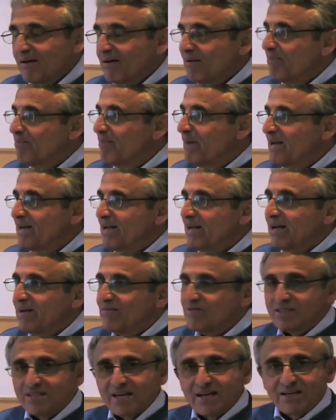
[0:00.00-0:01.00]
many have
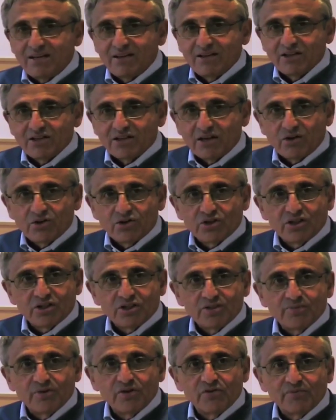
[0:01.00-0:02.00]
said in the
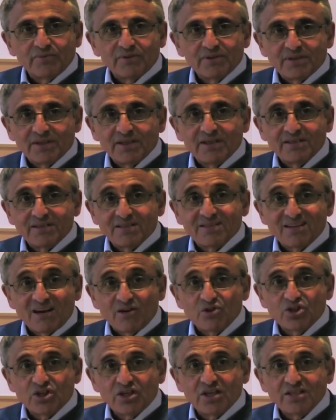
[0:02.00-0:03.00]
socialist movement, is
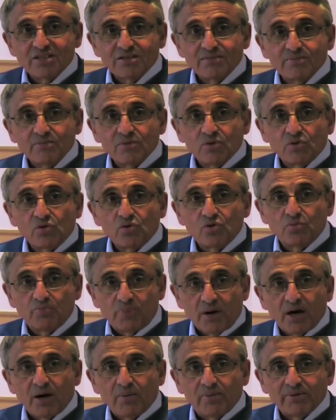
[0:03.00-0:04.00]
socialism or
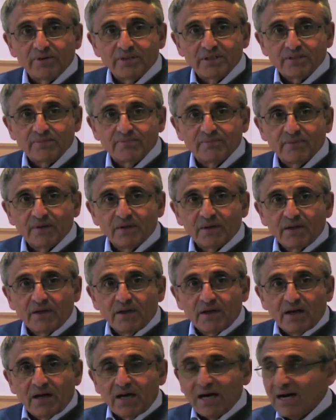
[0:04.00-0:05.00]
barbarism.
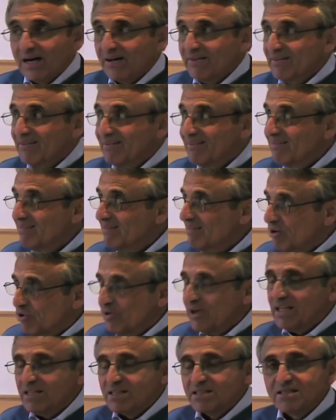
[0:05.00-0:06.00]
And
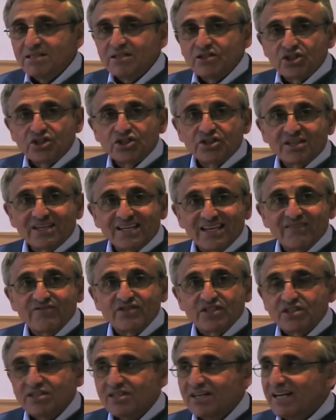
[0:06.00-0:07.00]
Greece
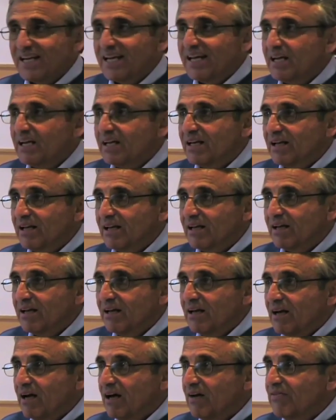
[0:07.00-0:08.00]
gives us an inkling
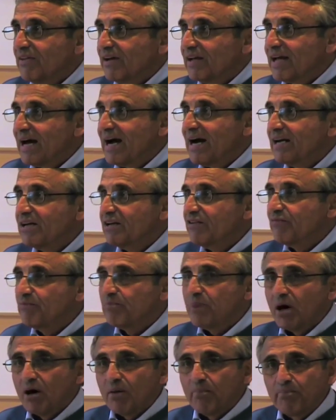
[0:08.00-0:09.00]
of the kind of
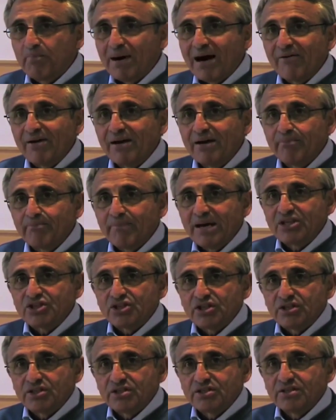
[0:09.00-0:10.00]
barbaric
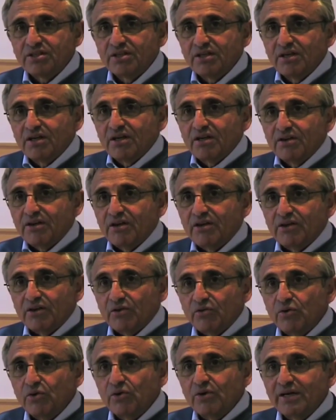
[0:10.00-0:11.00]
measures that the
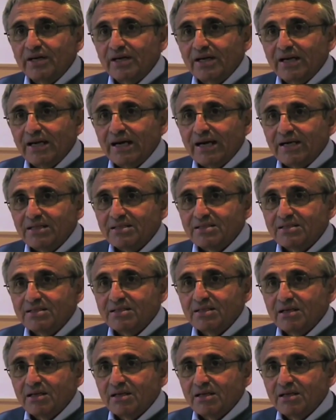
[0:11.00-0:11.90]
ruling class